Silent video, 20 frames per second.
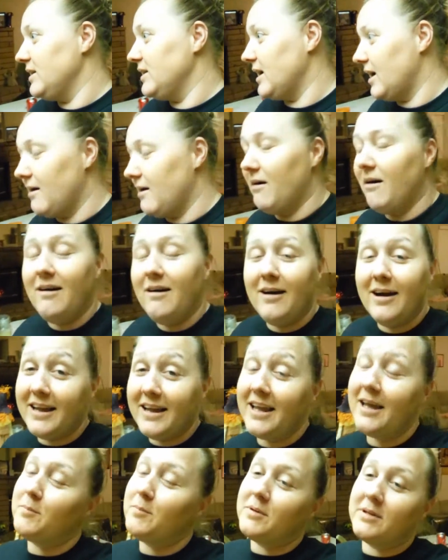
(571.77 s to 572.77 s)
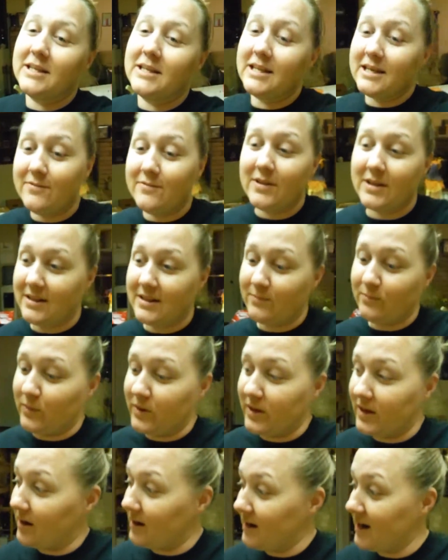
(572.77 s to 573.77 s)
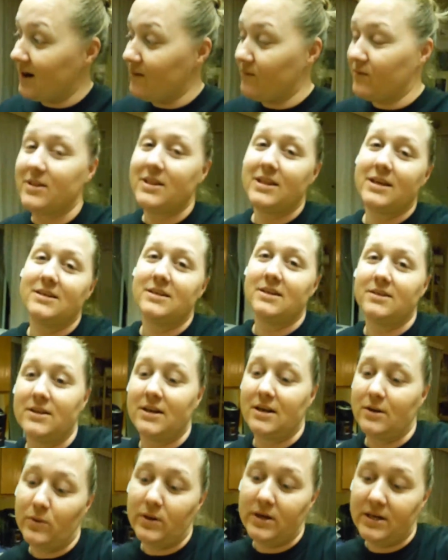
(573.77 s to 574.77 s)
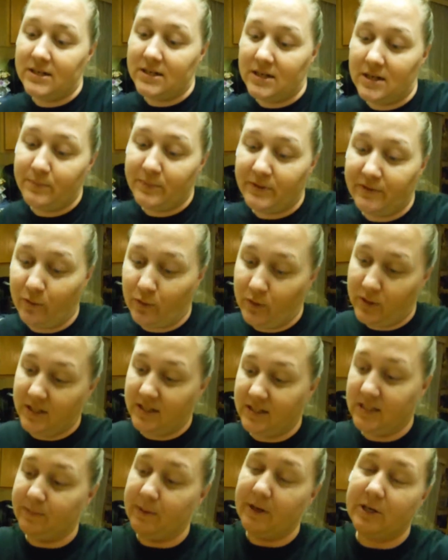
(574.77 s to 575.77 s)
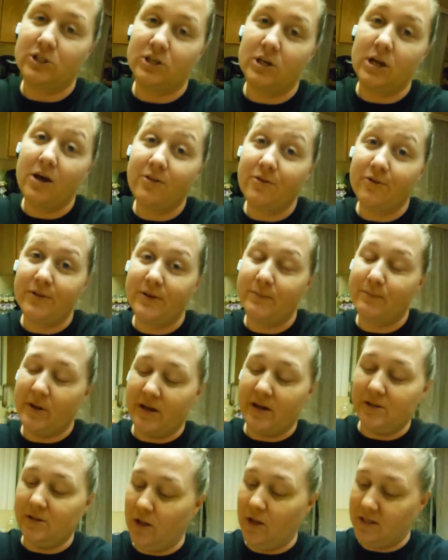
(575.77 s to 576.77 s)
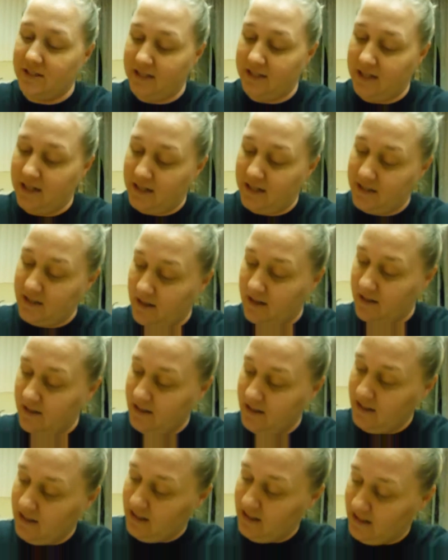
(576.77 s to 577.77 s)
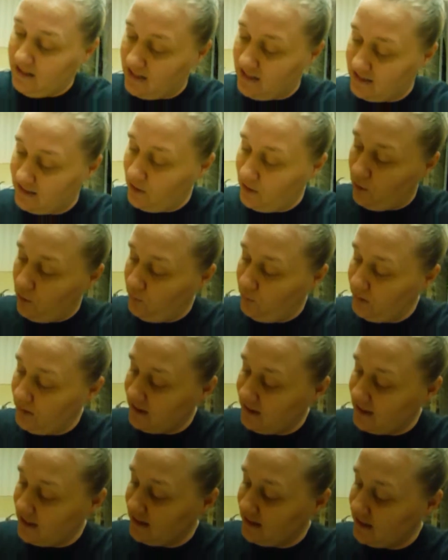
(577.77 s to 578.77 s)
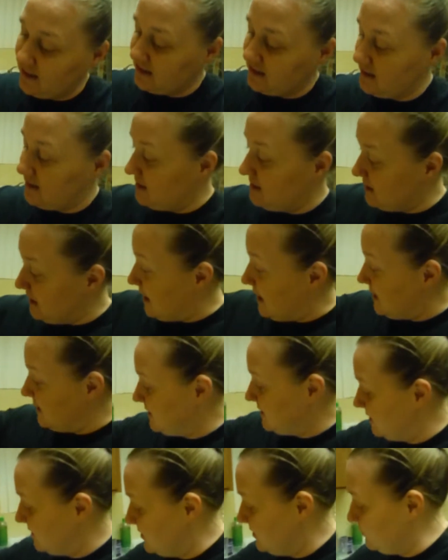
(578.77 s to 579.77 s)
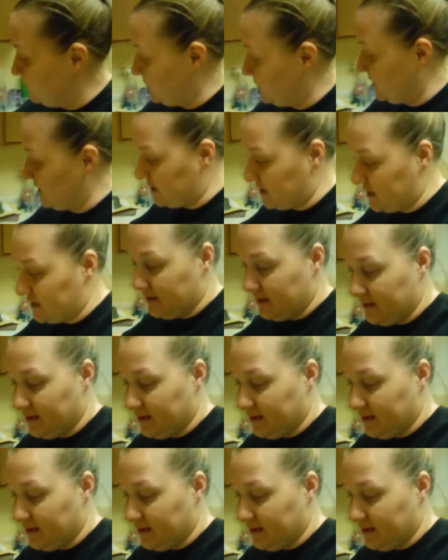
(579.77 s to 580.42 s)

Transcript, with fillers: we got, oh, I can't believe that we got everything done that I wanted done before the inspection, other than my closet getting done. That's the only thing that did not get completed.